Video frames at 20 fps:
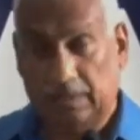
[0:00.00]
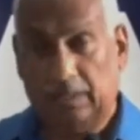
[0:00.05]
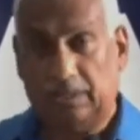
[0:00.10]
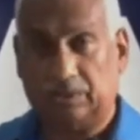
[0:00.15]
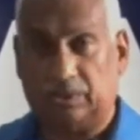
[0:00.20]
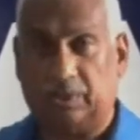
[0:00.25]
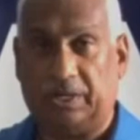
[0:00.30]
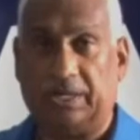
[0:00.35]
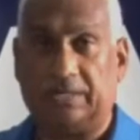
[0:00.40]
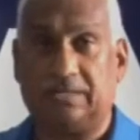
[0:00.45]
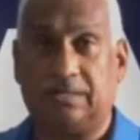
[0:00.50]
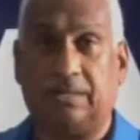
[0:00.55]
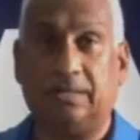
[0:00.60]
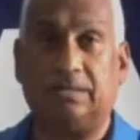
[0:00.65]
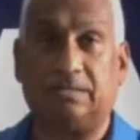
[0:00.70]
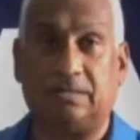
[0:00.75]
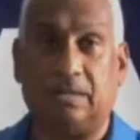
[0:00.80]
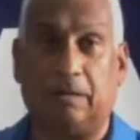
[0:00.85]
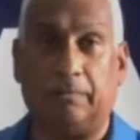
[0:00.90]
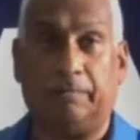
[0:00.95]
So that's an
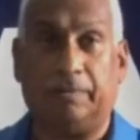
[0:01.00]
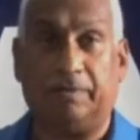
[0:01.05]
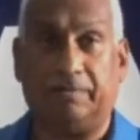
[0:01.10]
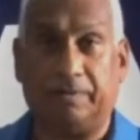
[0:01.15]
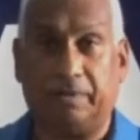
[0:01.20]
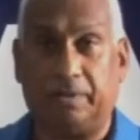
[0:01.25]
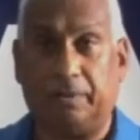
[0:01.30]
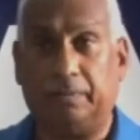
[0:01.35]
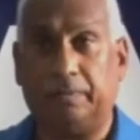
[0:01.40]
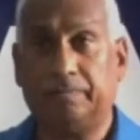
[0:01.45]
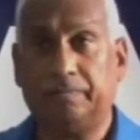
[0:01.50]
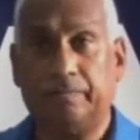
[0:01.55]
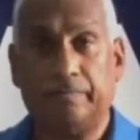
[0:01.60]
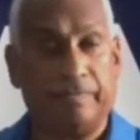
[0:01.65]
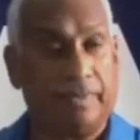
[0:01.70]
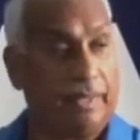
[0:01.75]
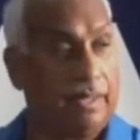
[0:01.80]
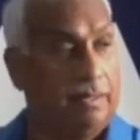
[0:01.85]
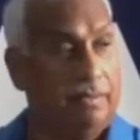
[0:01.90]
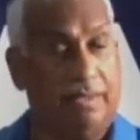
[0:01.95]
example of how
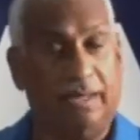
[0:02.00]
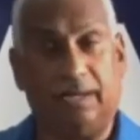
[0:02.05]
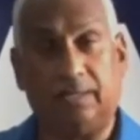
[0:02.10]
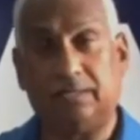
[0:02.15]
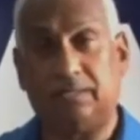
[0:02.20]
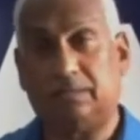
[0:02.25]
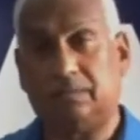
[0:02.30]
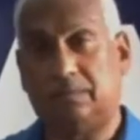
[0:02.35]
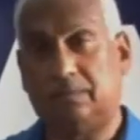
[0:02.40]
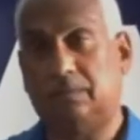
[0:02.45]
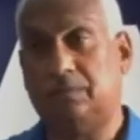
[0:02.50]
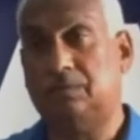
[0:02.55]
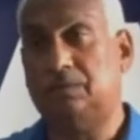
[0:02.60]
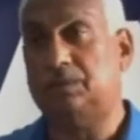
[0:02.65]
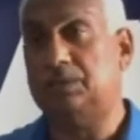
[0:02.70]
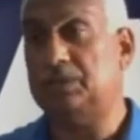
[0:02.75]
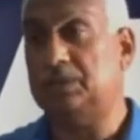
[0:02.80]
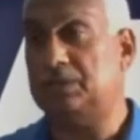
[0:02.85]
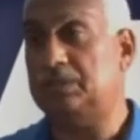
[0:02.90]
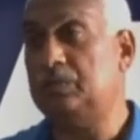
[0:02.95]
that
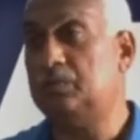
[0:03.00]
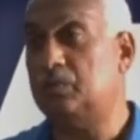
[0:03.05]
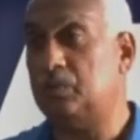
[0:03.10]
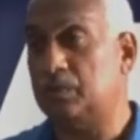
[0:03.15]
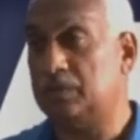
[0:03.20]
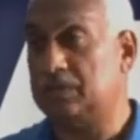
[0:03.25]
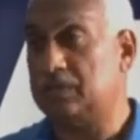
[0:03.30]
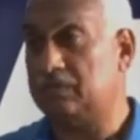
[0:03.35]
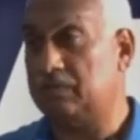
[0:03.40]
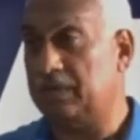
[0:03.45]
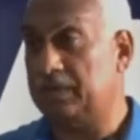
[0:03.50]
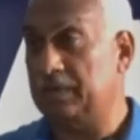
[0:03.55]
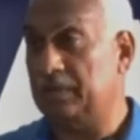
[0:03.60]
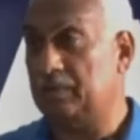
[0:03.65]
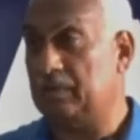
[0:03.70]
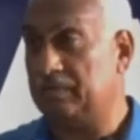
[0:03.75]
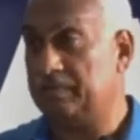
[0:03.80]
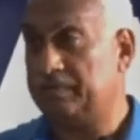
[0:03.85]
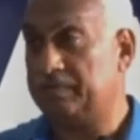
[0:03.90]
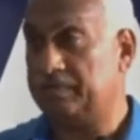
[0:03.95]
dirty water running
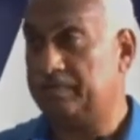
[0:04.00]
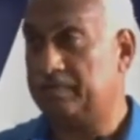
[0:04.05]
off